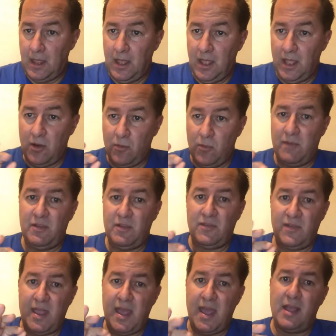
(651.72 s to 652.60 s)
in Rivas
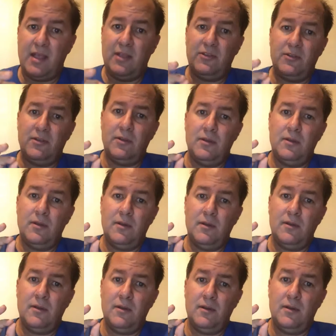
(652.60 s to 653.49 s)
Villegas
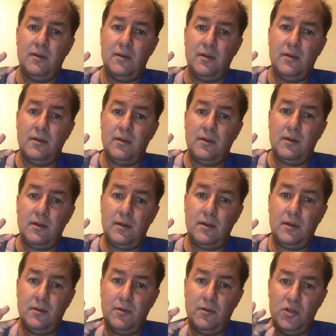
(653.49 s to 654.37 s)

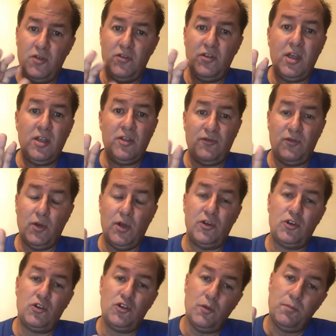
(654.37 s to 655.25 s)
using his
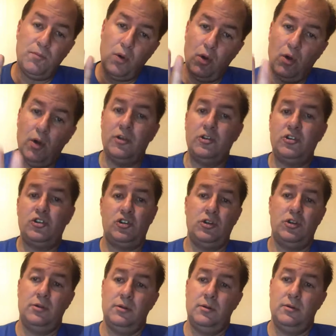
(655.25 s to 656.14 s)
foot to
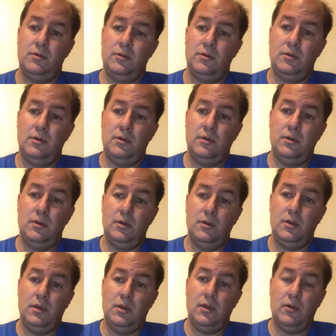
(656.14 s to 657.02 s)
push
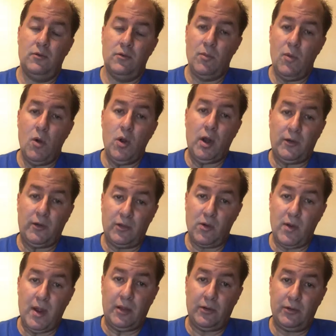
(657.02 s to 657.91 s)
Ramon onto the
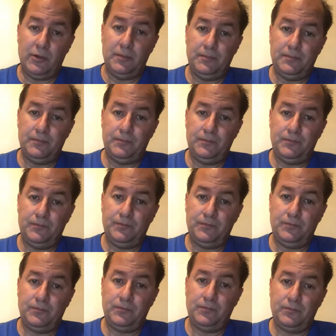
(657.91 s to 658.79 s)
ground.
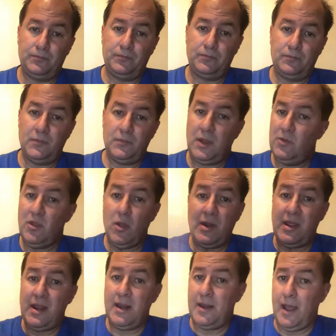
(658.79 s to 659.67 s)
He was
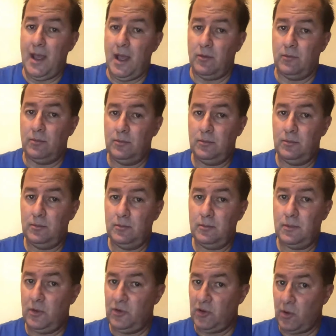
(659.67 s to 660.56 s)
already getting down.
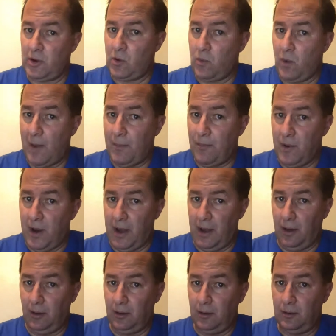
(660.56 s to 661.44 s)
He was already cooperating.